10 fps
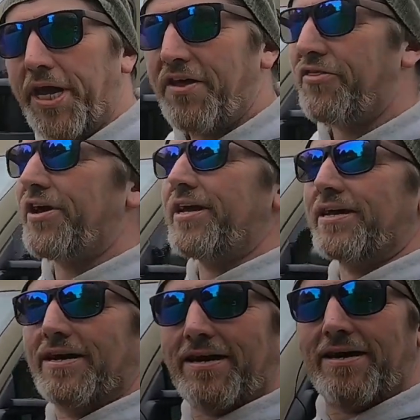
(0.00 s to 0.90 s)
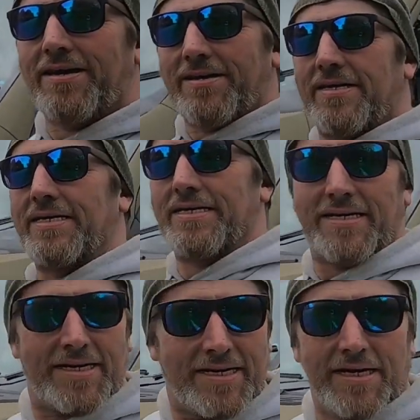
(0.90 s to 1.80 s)
do you think, eh?
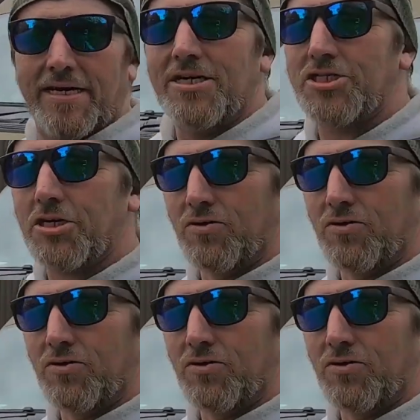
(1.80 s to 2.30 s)
She